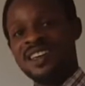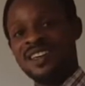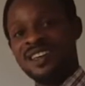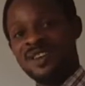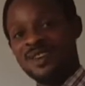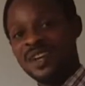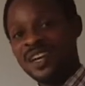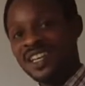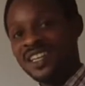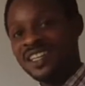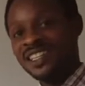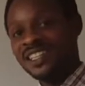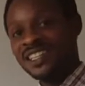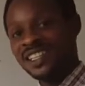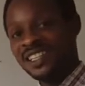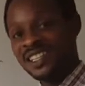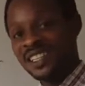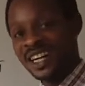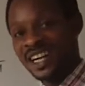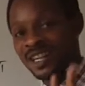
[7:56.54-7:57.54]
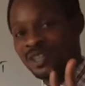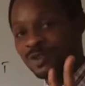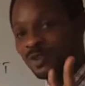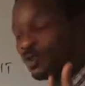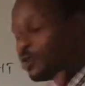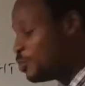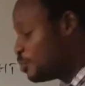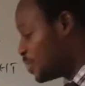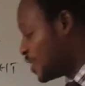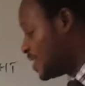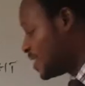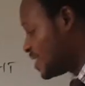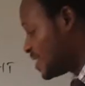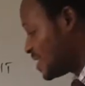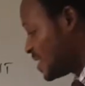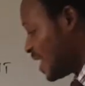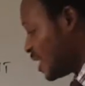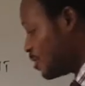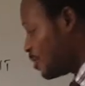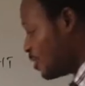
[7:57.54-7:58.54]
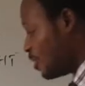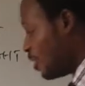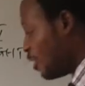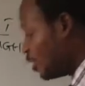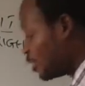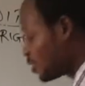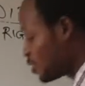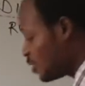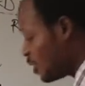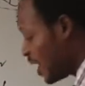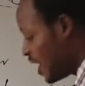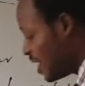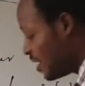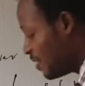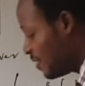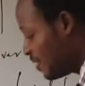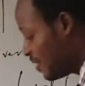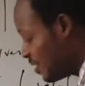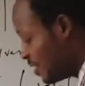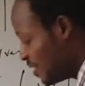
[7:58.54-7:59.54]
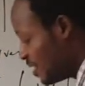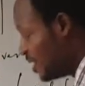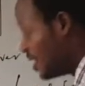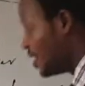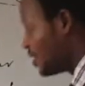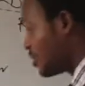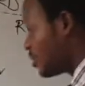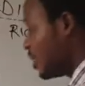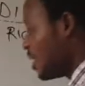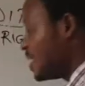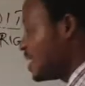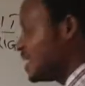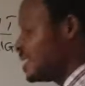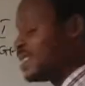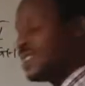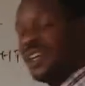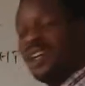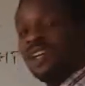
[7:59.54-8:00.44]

You get it? There are two P's that will also have credit